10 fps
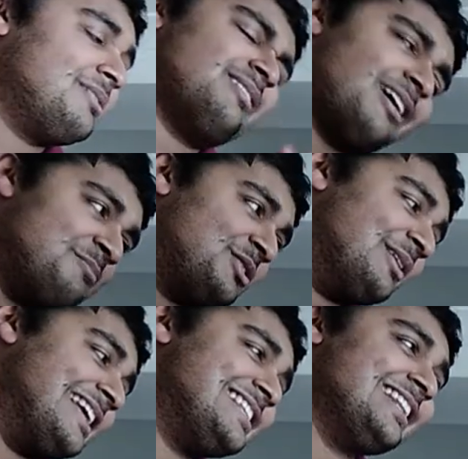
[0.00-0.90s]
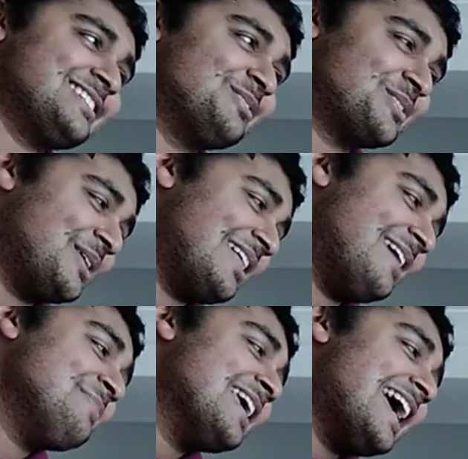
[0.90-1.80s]
But I'm too lazy. Let's not do
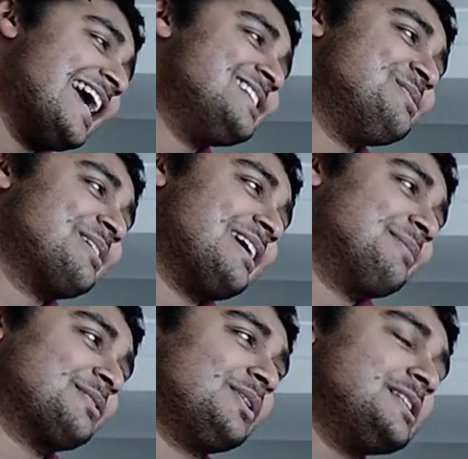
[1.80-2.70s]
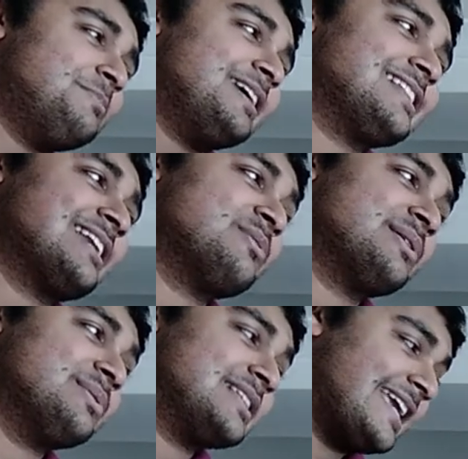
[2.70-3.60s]
that. A2K plus 1 is bigger than or
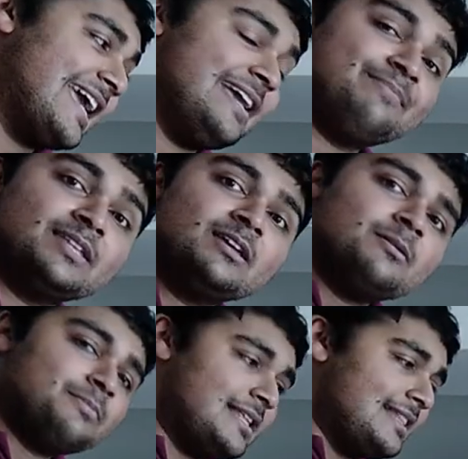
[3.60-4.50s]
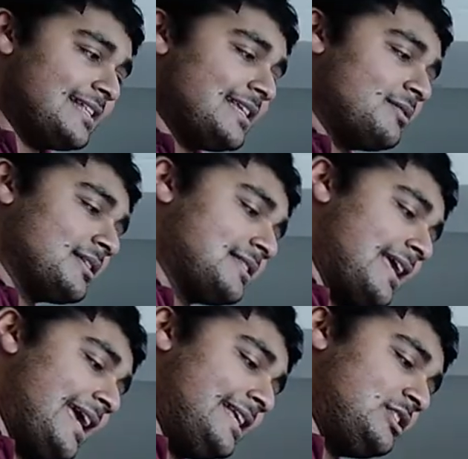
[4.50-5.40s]
equal to K. But then that tells us
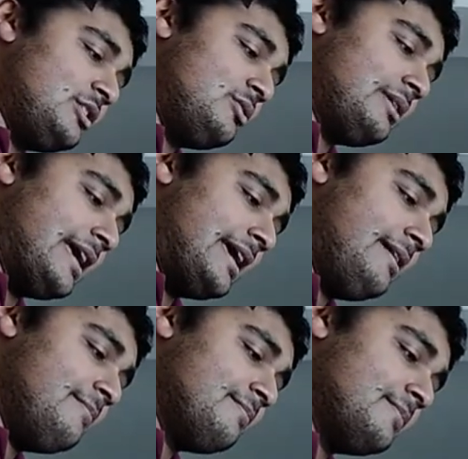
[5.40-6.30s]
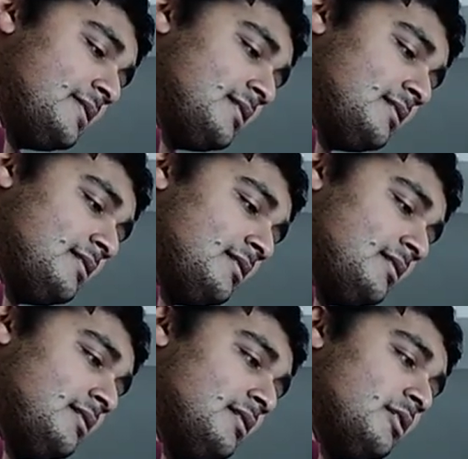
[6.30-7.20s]
that A2K...
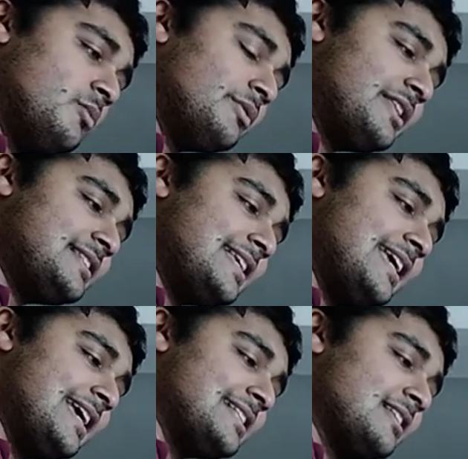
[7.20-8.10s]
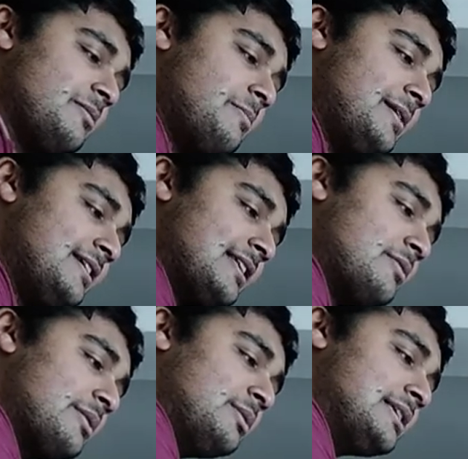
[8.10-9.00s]
well, this thing here is going to be bigger than
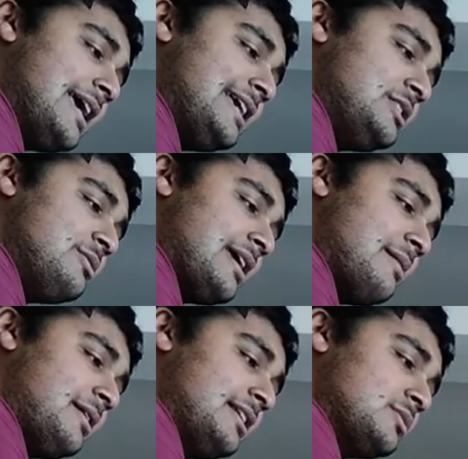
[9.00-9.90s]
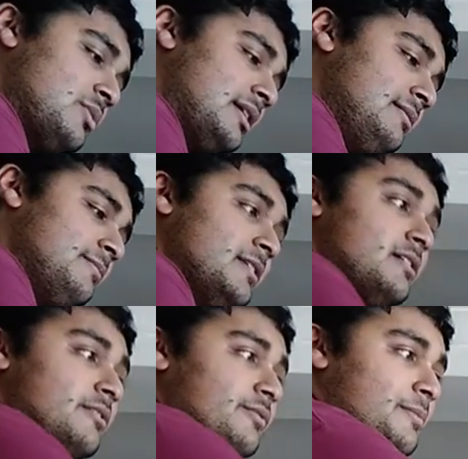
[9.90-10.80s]
or equal to a2k minus 1
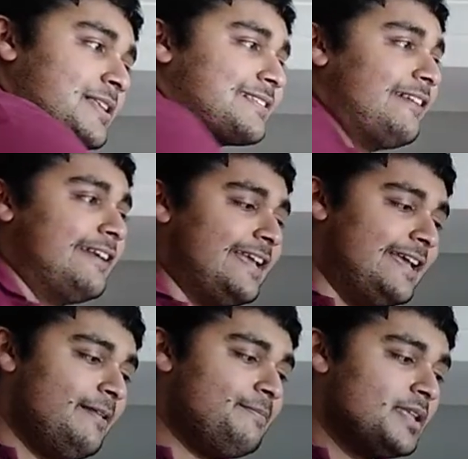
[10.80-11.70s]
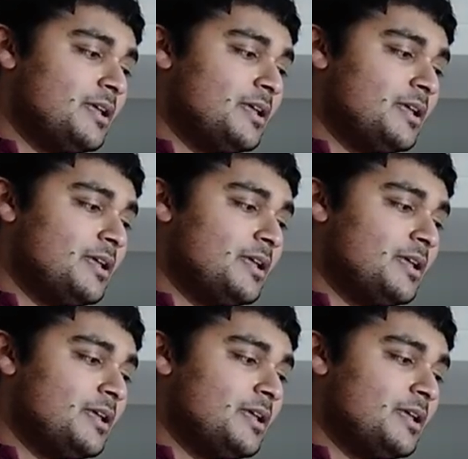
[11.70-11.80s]
from this line here.